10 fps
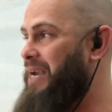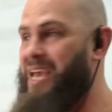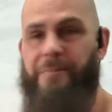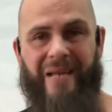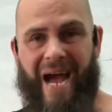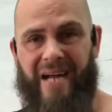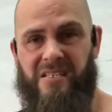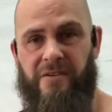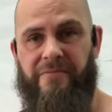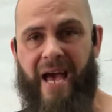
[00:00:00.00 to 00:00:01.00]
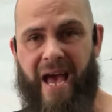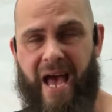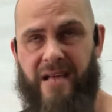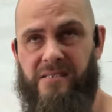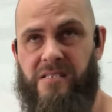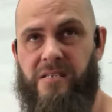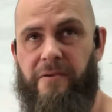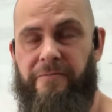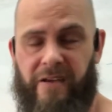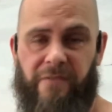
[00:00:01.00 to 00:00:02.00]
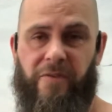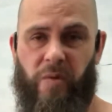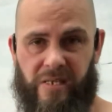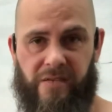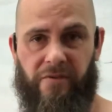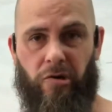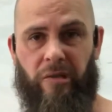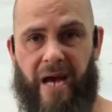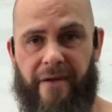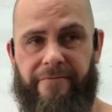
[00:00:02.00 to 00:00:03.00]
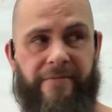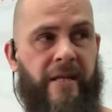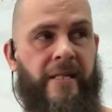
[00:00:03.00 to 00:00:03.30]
keeping active and fit for the rest of your life.